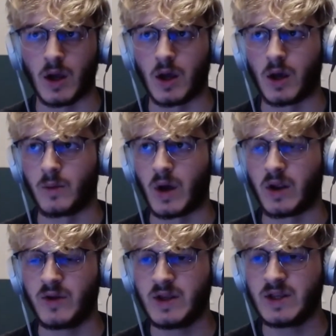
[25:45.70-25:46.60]
and
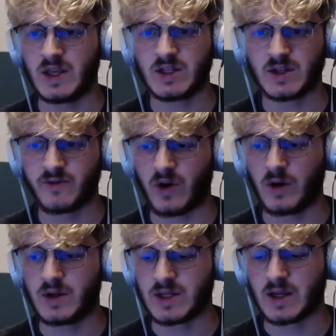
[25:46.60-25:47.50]
I think he's just
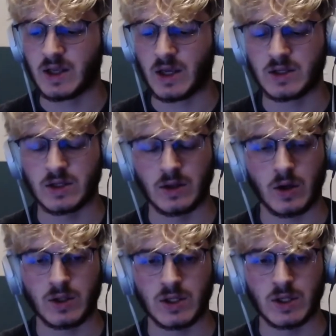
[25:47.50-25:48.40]
very dedicated to the
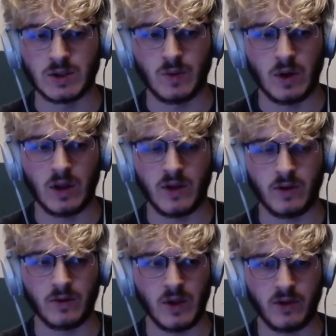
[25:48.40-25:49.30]
coaching as well. I
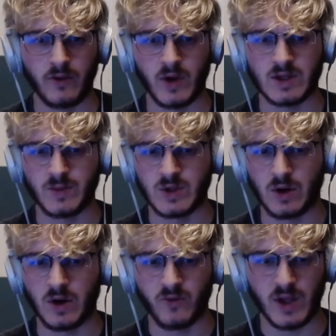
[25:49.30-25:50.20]
think like the vast
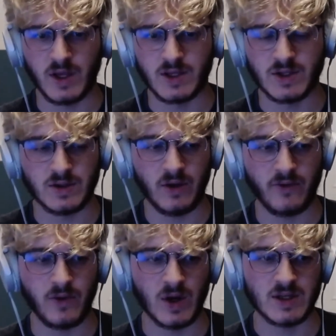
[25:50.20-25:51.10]
majority of players,
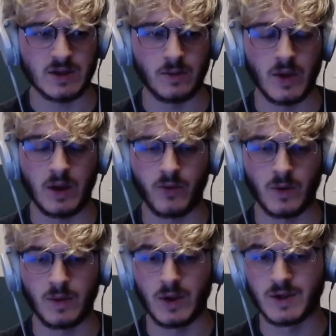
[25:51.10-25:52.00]
if you ask them, they'd
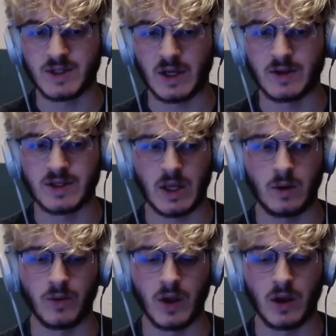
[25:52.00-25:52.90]
probably all say the
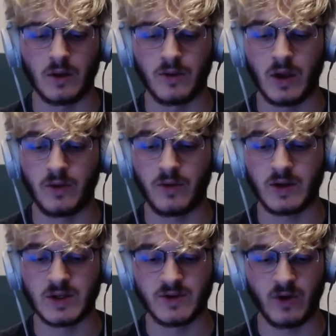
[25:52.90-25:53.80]
same, that
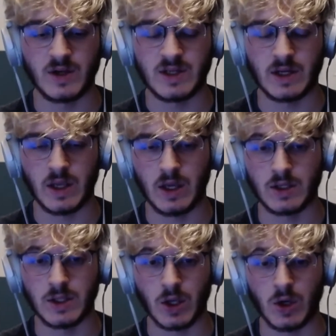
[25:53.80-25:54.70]
they're just very
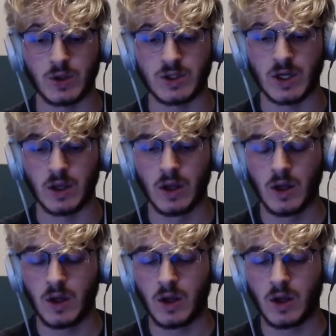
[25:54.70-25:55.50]
dedicated to the coaching.